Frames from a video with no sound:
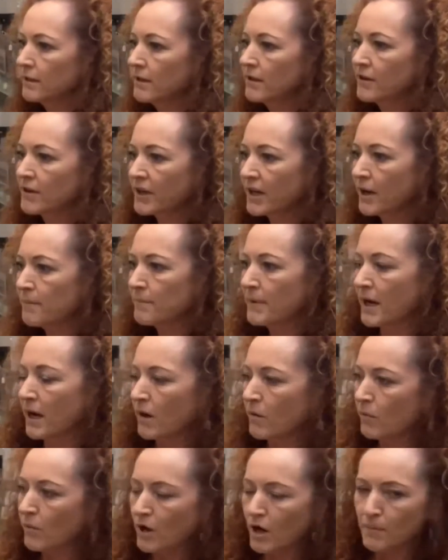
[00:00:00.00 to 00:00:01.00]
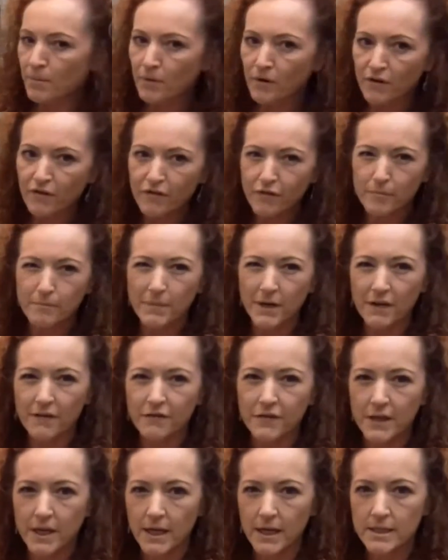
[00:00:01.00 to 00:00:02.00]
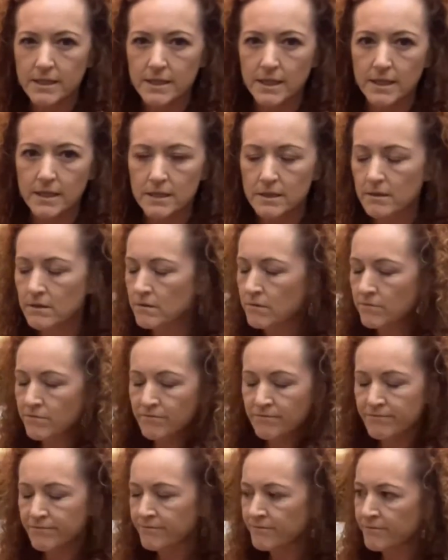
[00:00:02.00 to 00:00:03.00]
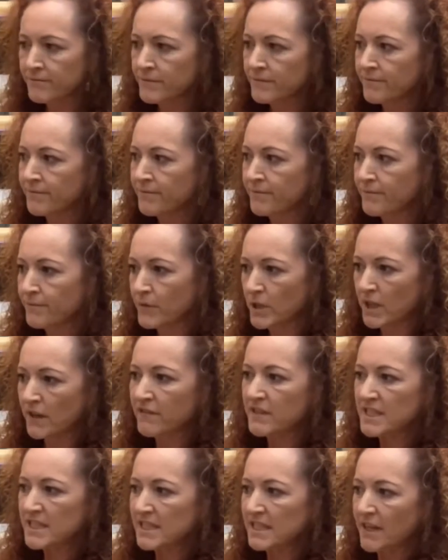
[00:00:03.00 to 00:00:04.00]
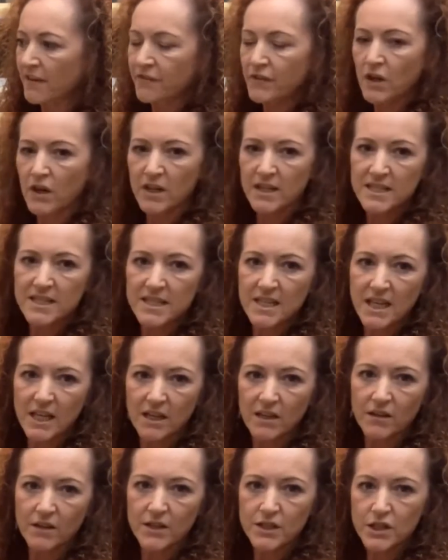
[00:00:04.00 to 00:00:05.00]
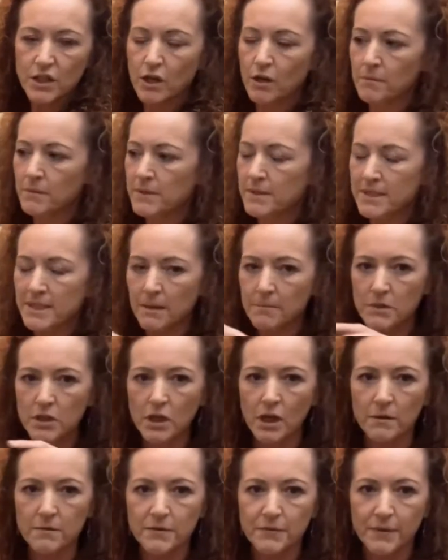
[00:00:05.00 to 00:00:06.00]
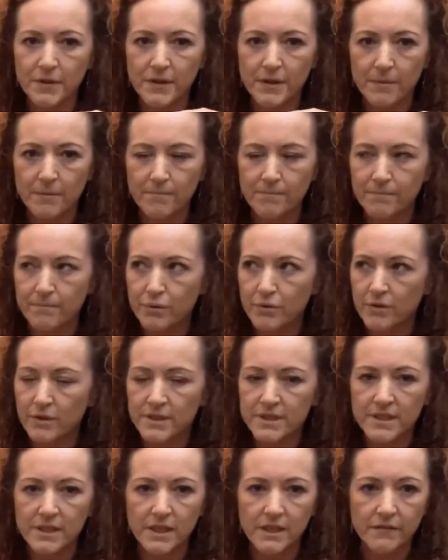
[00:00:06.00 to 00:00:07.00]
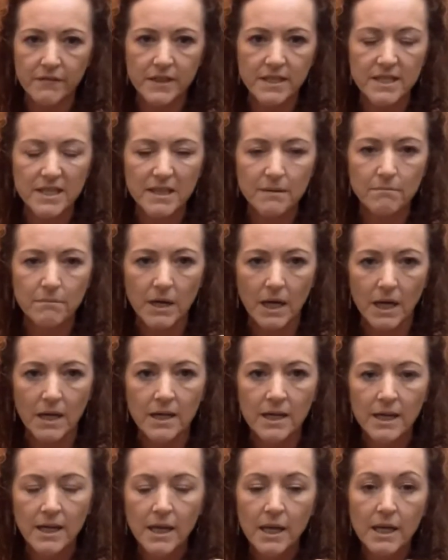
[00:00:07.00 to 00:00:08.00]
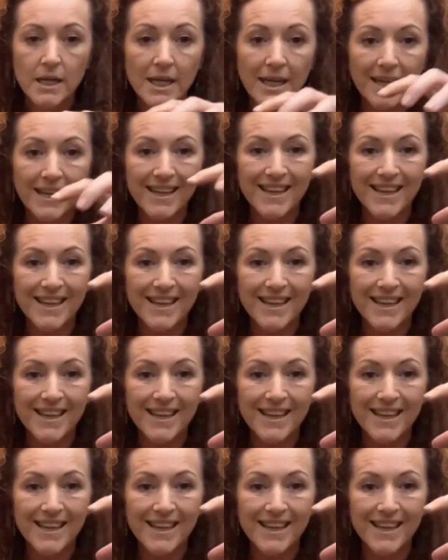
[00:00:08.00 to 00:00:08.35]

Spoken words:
come back, wipe off and buff the excess. Whatever's left kind of sitting on the top, because sometimes with the porosity of your timber, you're going to get